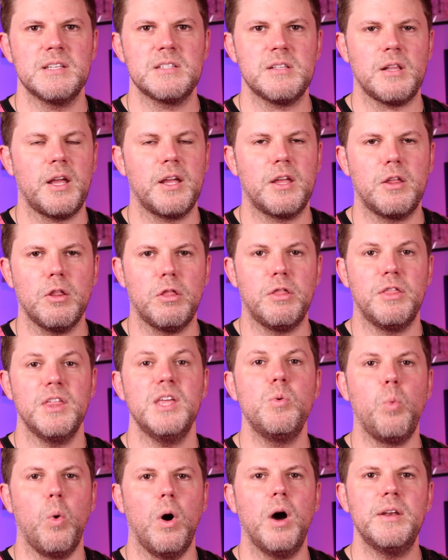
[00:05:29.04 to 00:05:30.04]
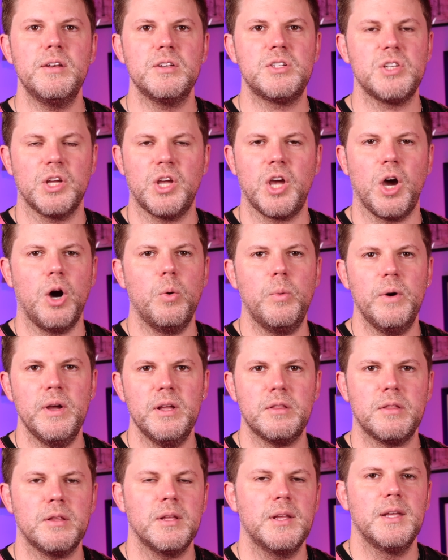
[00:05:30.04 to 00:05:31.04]
like the one to go
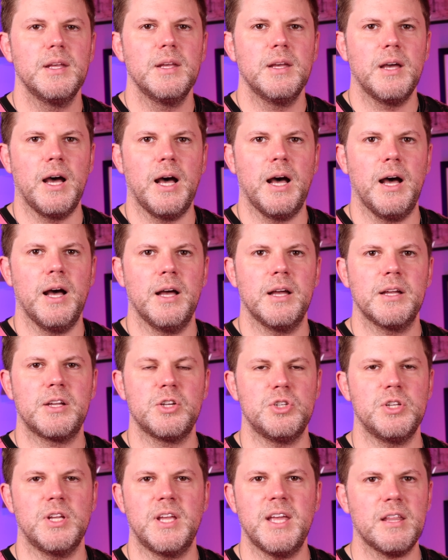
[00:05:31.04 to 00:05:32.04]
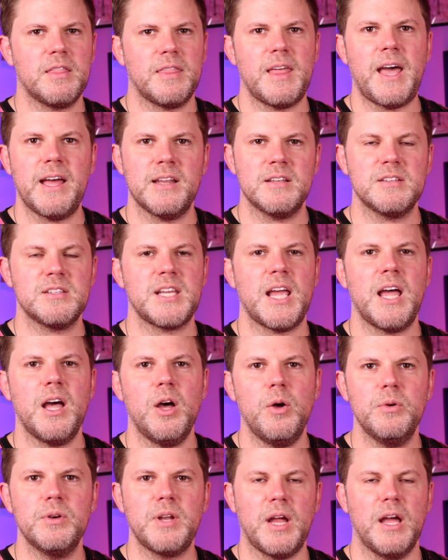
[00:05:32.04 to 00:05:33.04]
with, because you get that
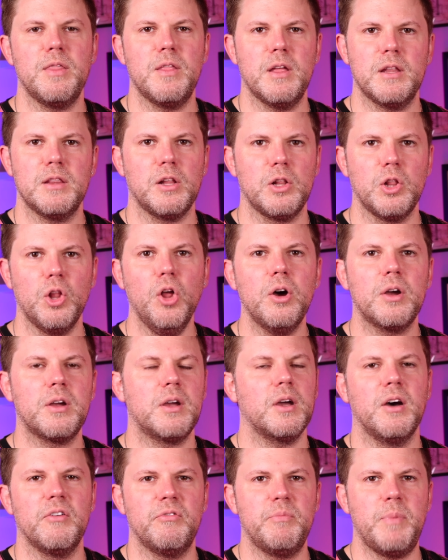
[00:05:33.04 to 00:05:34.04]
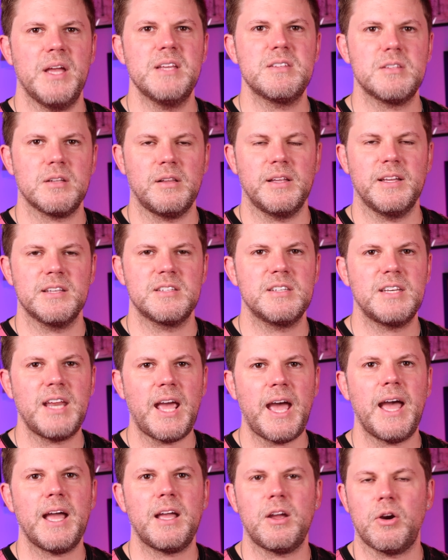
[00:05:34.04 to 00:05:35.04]
sound and then the look of basically a
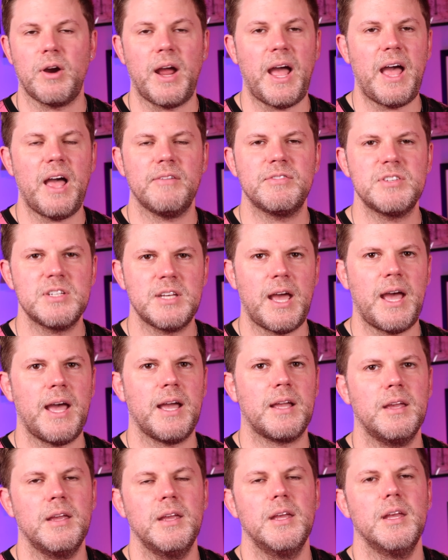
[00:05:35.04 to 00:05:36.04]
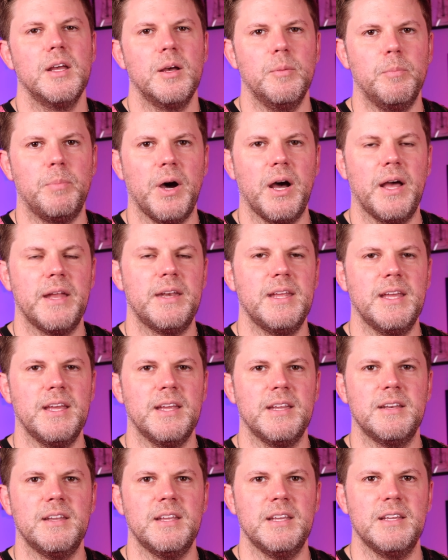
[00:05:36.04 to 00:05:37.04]
stack or a half stack, but
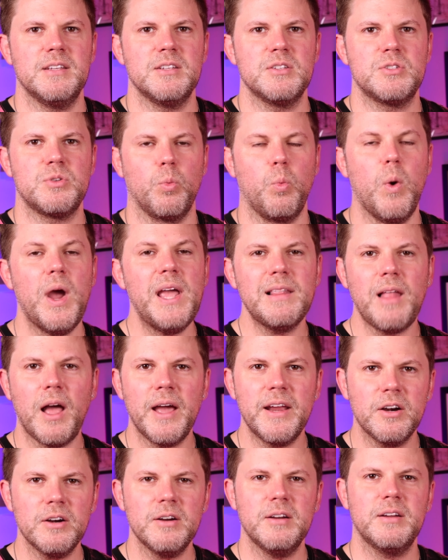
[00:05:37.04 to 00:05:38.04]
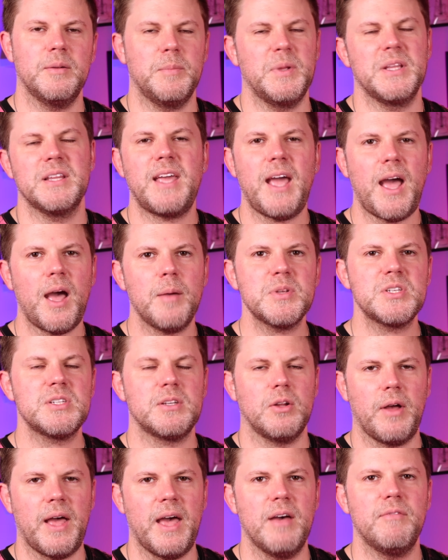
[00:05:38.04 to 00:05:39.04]
it is way lighter. I mean, the cab is
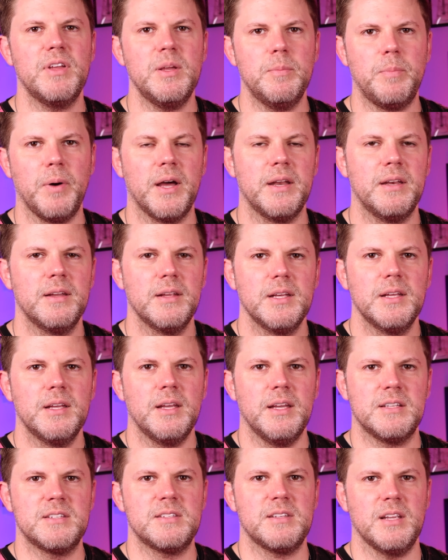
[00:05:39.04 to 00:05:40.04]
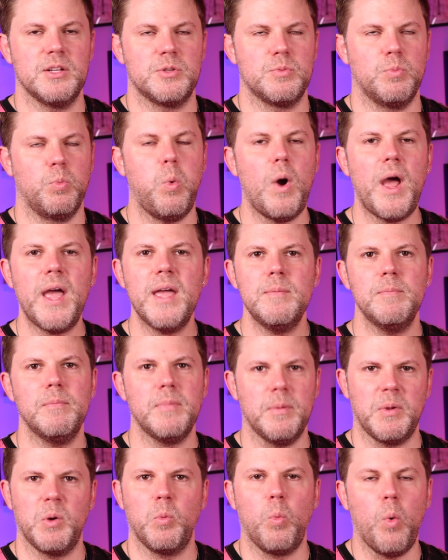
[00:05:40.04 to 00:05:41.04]
still heavy, but it's way,
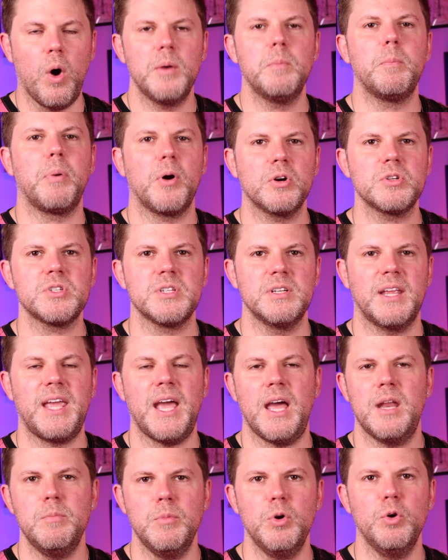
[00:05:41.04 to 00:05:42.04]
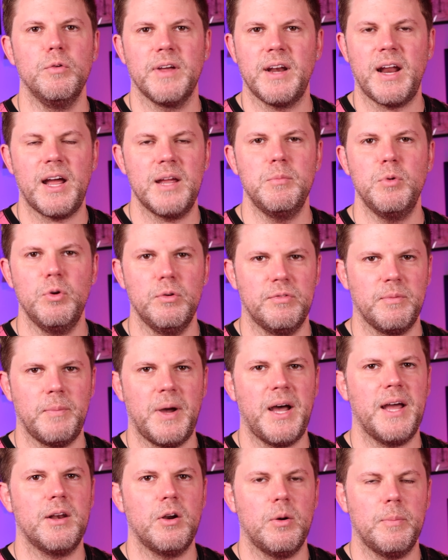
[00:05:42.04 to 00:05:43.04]
I mean, one person can move it. I moved
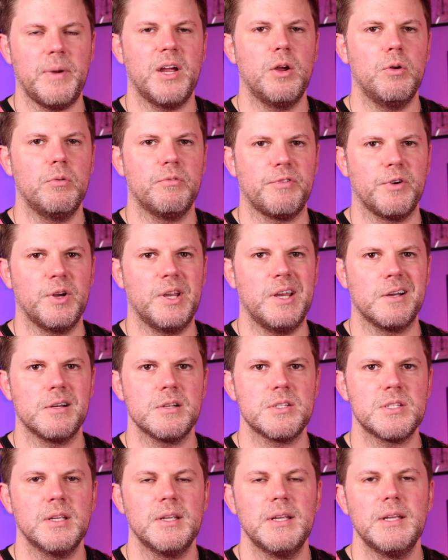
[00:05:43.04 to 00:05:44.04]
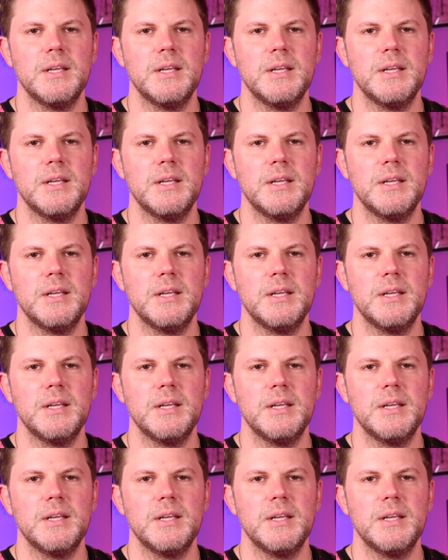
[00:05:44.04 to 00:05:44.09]
mine on my own for years.